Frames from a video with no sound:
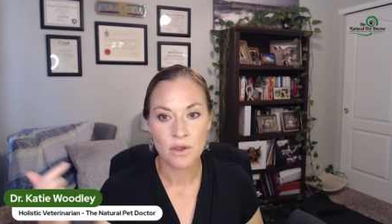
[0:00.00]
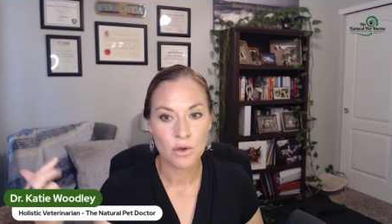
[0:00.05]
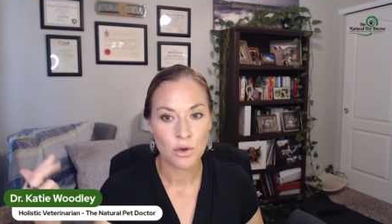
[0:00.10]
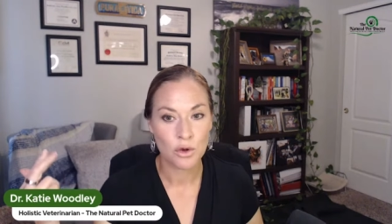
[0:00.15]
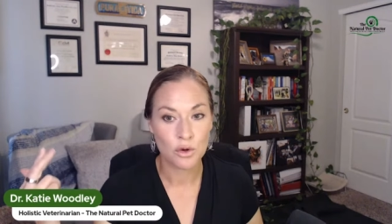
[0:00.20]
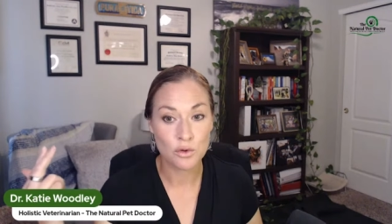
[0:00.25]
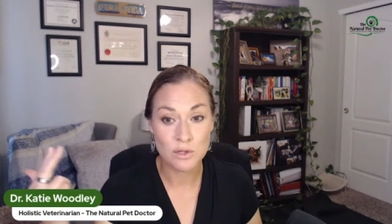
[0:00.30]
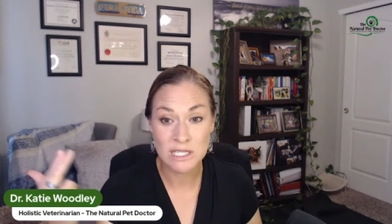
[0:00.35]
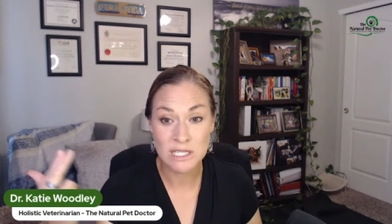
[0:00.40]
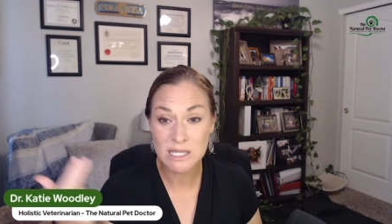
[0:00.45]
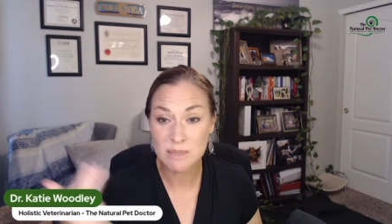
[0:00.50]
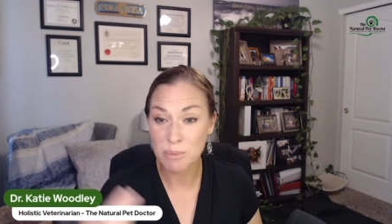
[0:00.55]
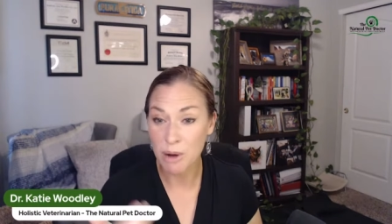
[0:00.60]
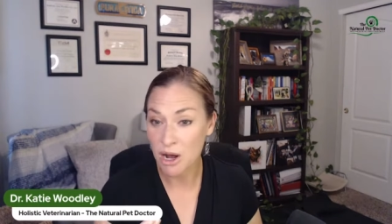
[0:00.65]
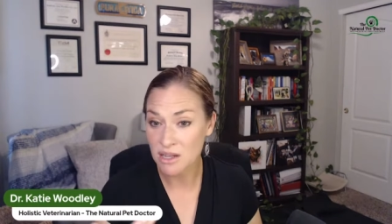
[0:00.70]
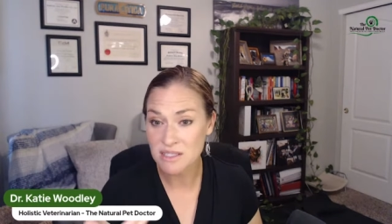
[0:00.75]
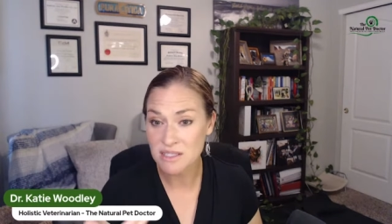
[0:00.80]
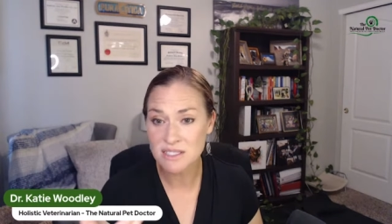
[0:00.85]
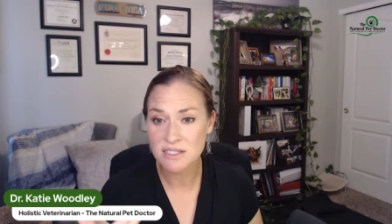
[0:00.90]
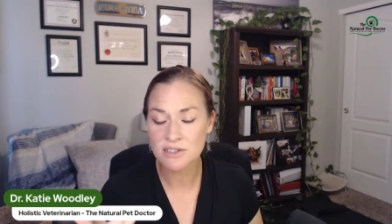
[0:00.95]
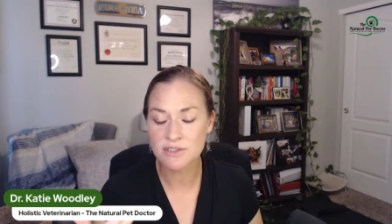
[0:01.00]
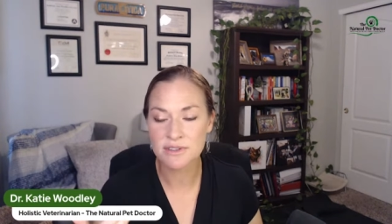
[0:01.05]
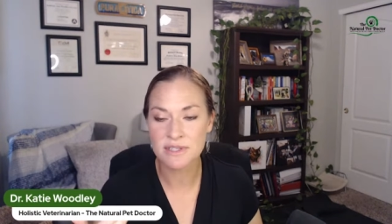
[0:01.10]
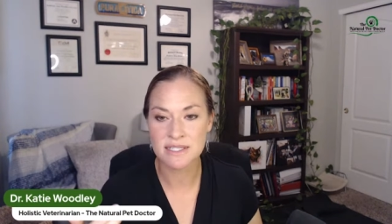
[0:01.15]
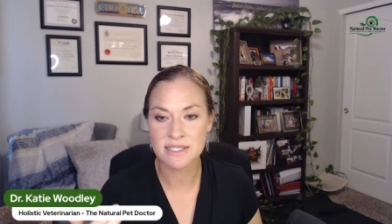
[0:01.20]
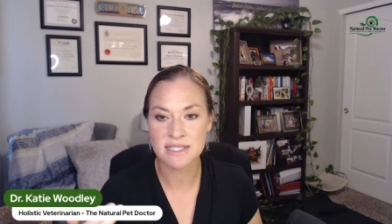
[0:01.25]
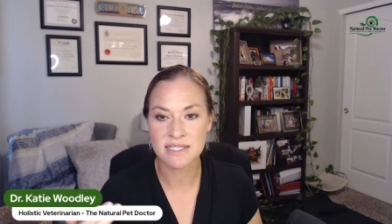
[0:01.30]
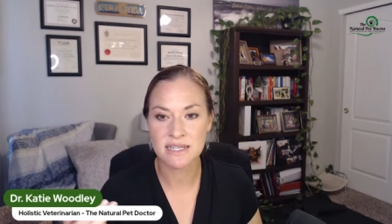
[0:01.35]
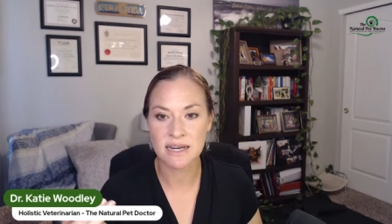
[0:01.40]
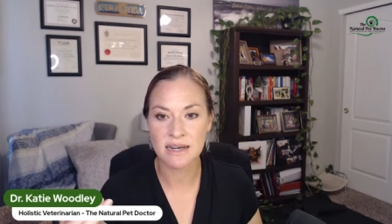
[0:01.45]
who sponsored the
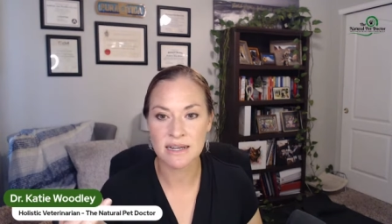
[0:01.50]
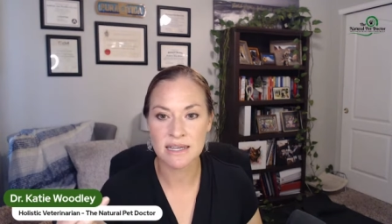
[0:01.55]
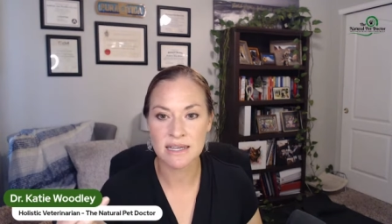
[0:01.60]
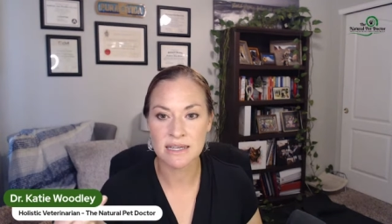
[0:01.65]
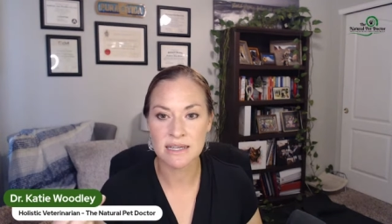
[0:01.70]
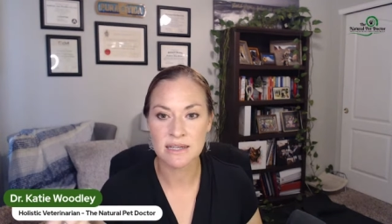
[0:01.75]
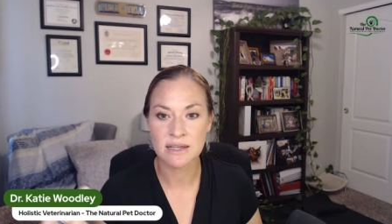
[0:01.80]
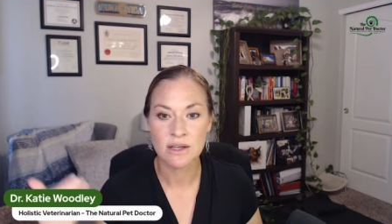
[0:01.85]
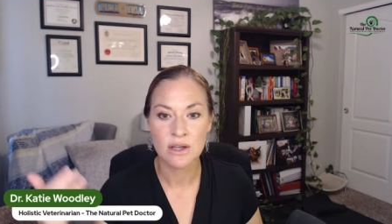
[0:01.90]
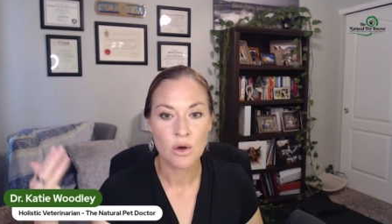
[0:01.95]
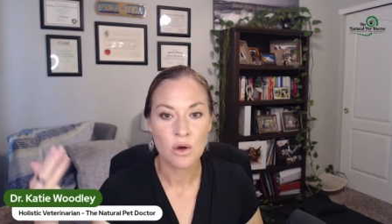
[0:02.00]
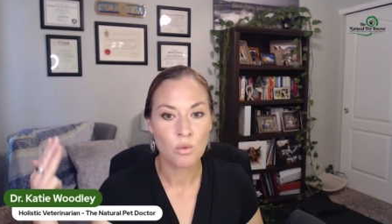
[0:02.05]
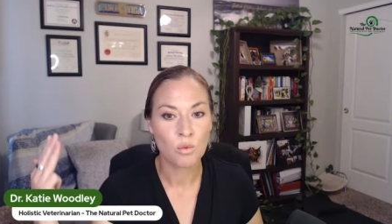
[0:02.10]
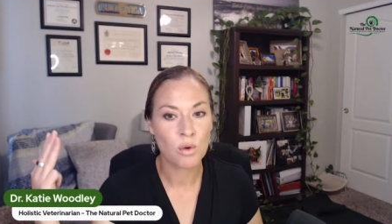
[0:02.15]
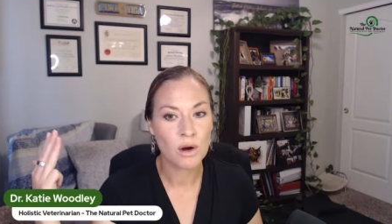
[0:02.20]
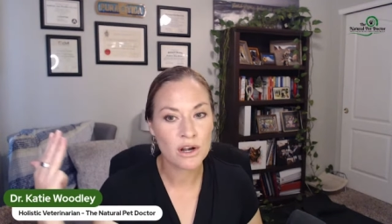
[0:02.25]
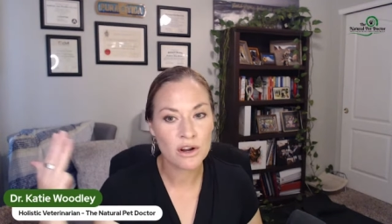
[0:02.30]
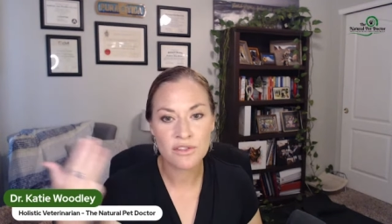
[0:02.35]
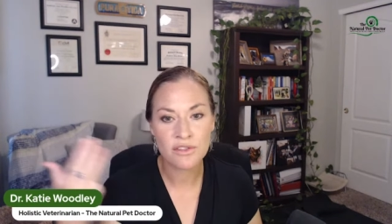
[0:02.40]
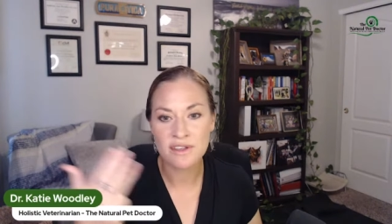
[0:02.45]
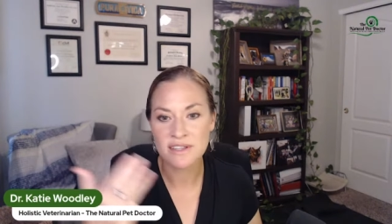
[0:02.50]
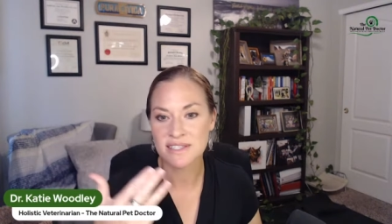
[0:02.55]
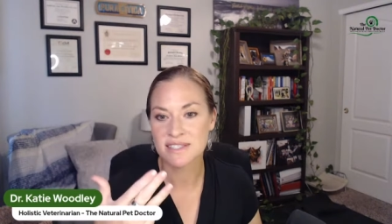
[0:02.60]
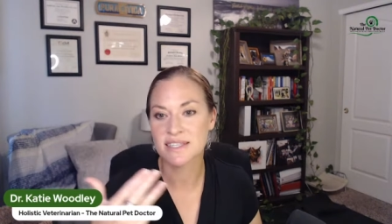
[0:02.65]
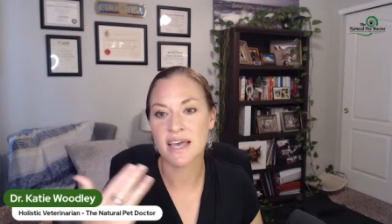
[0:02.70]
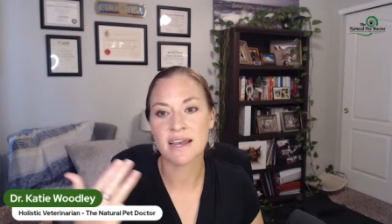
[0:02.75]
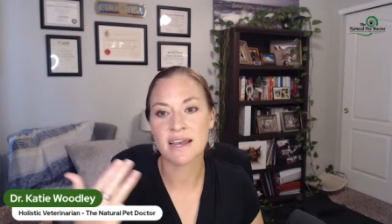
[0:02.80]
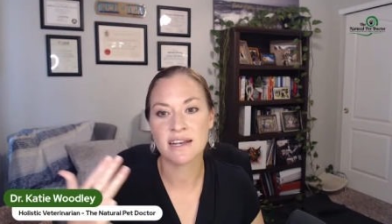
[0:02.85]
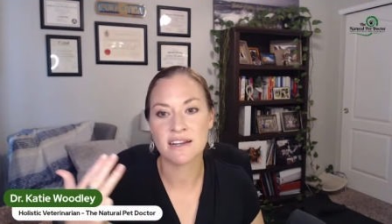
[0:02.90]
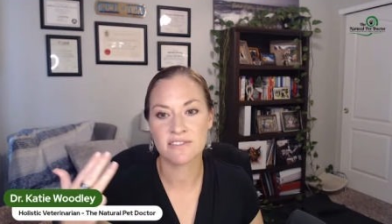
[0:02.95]
study, what are the
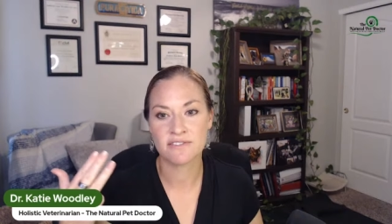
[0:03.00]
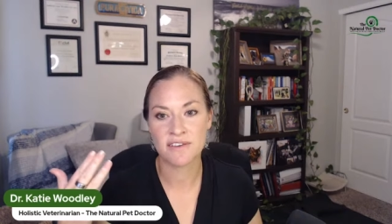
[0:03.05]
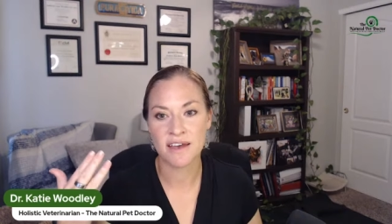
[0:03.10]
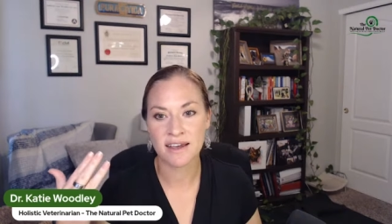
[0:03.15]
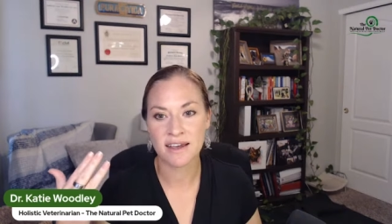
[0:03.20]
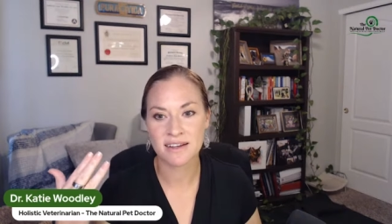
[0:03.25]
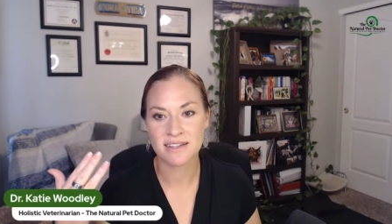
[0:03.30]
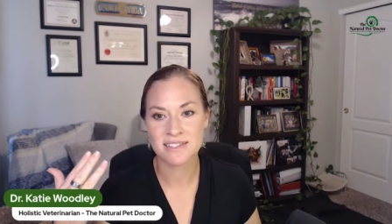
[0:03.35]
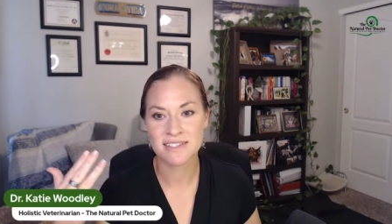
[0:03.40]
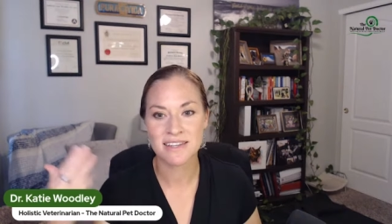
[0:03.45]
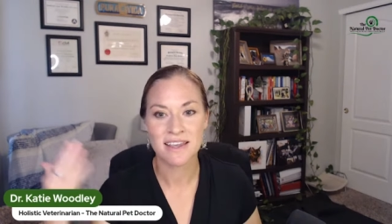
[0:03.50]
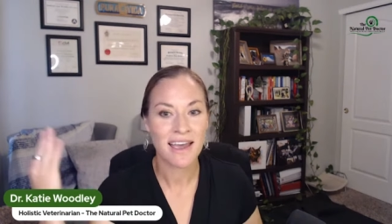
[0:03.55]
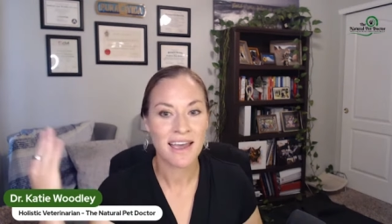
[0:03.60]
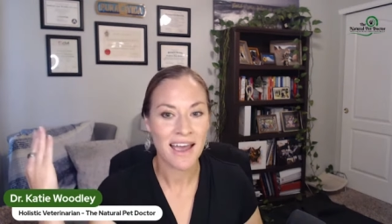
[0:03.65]
side effects,